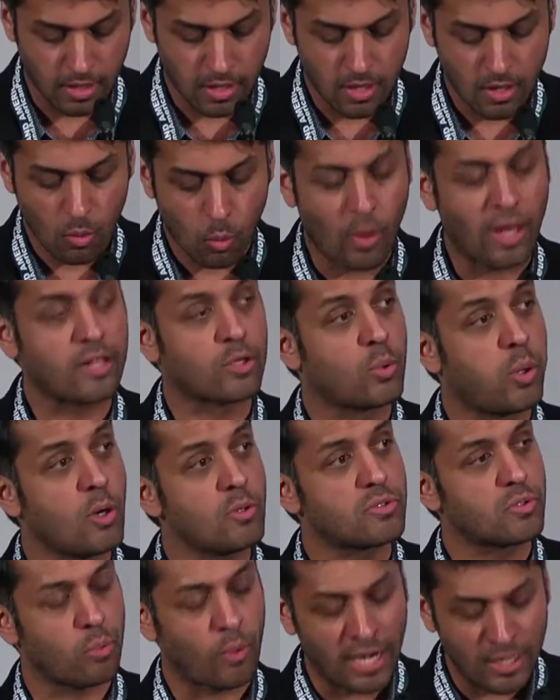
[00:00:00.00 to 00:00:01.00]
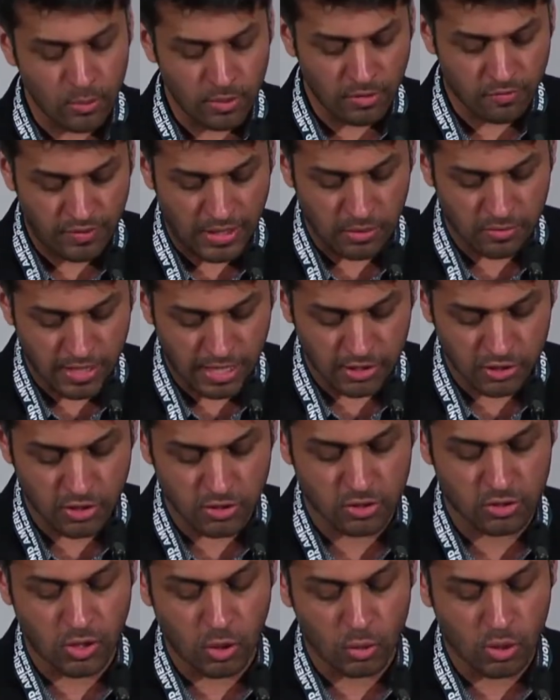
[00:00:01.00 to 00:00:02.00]
While, quote, right-wing foundations
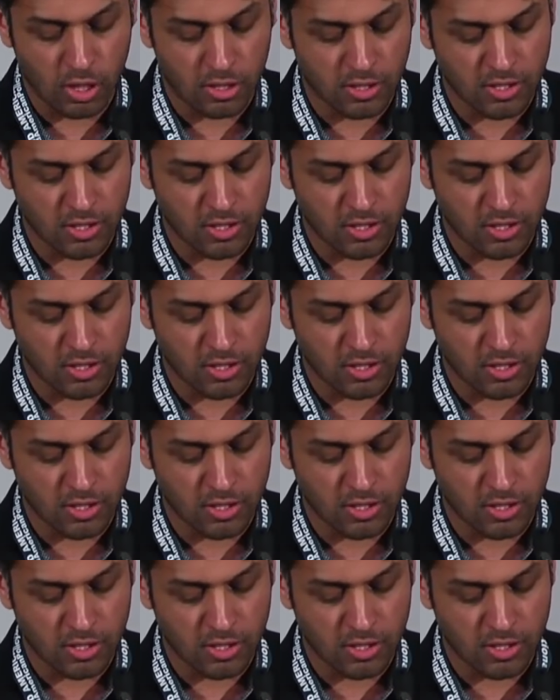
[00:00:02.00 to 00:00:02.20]
no longer